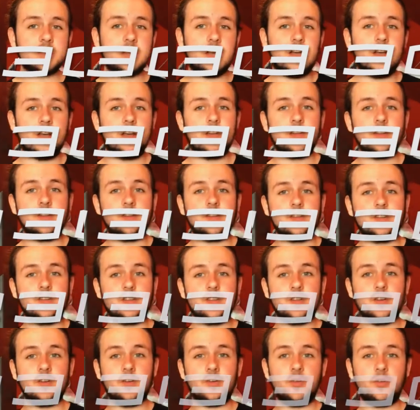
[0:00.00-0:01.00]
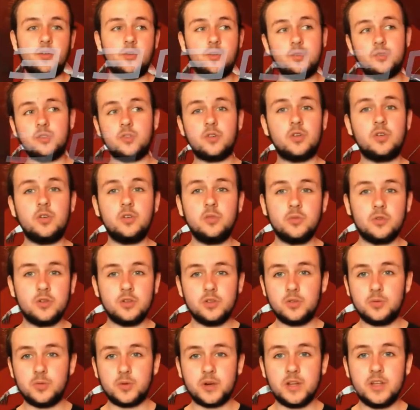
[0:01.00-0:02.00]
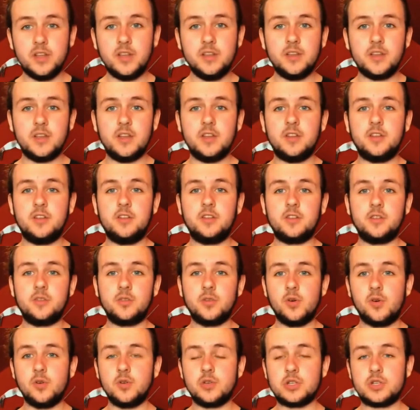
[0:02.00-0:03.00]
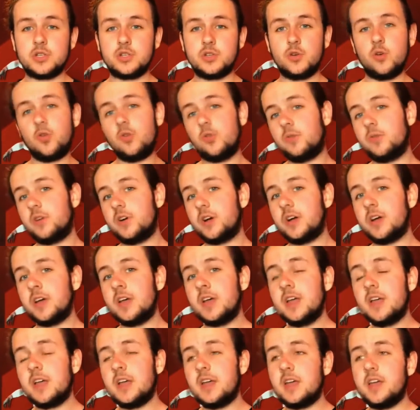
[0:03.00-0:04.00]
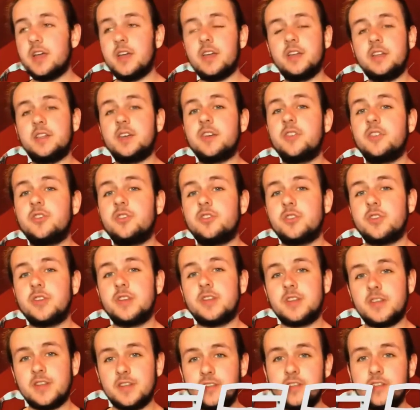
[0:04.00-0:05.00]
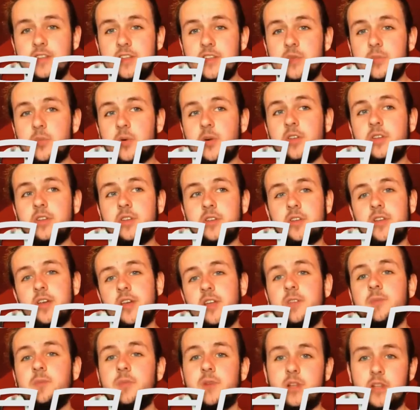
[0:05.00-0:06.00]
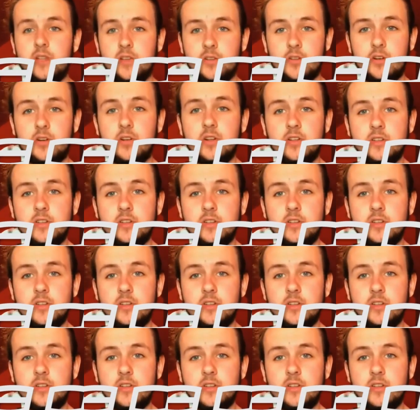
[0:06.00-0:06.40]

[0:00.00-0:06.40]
and overall worldwide it grossed over $890.9 million.